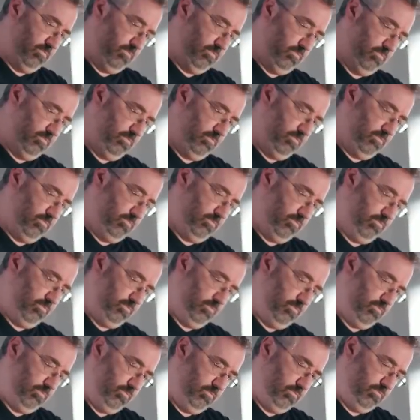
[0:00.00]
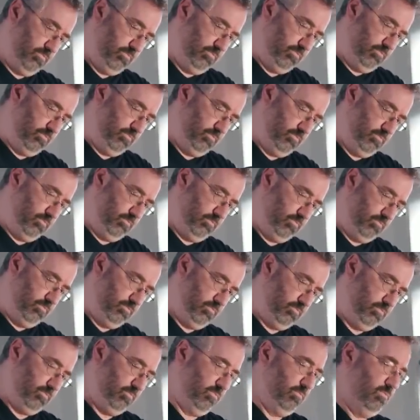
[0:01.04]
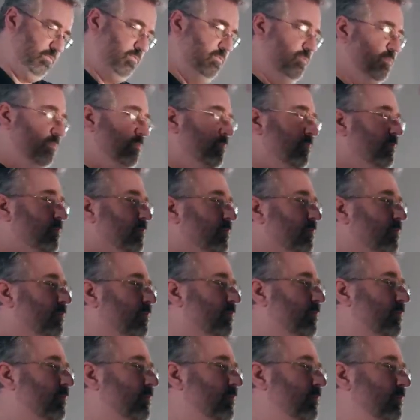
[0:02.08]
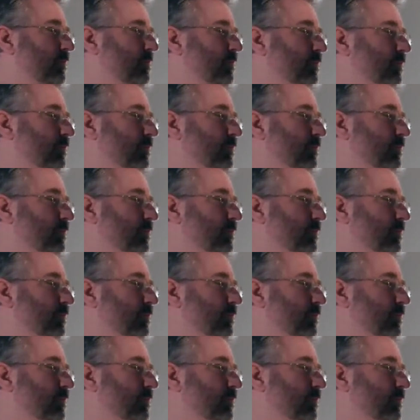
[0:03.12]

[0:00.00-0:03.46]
faces completely different. It gives space to the